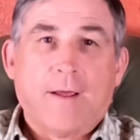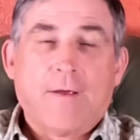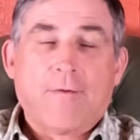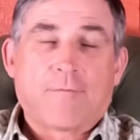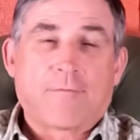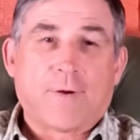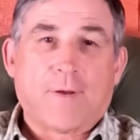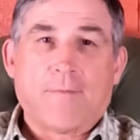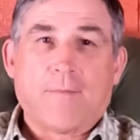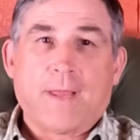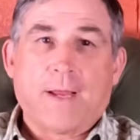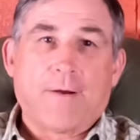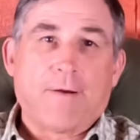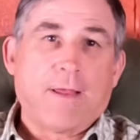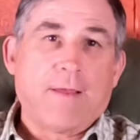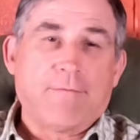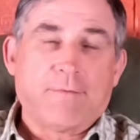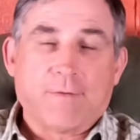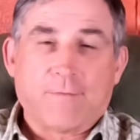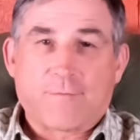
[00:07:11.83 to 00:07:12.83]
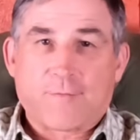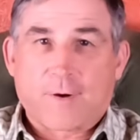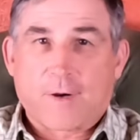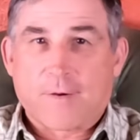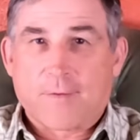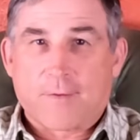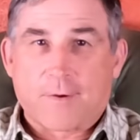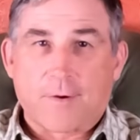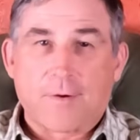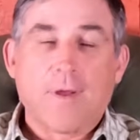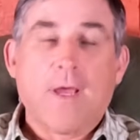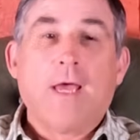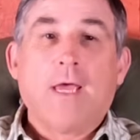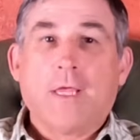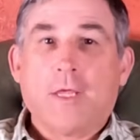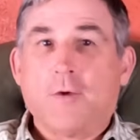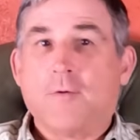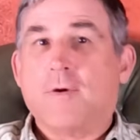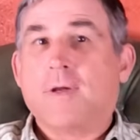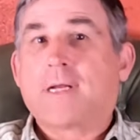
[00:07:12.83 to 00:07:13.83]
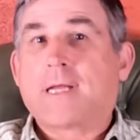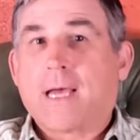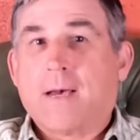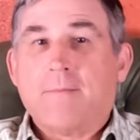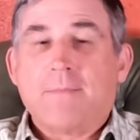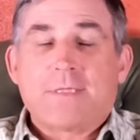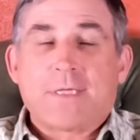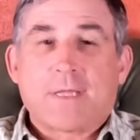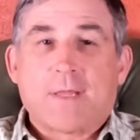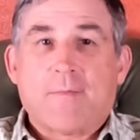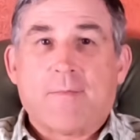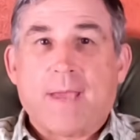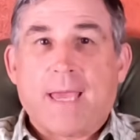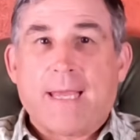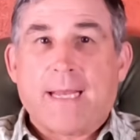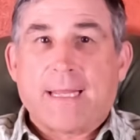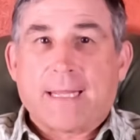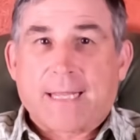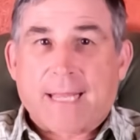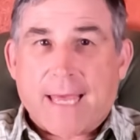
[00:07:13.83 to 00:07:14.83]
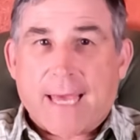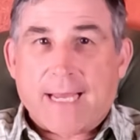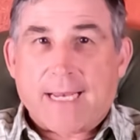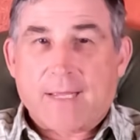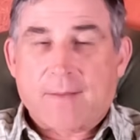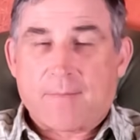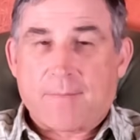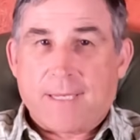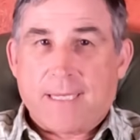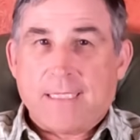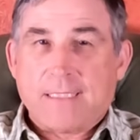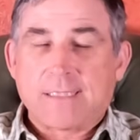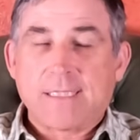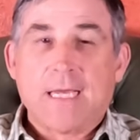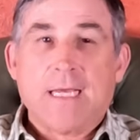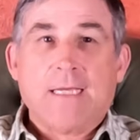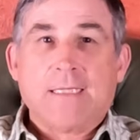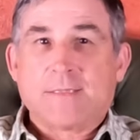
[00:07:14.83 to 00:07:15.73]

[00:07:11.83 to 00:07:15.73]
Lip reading: from there even further, you would come to the main Atlantic beach.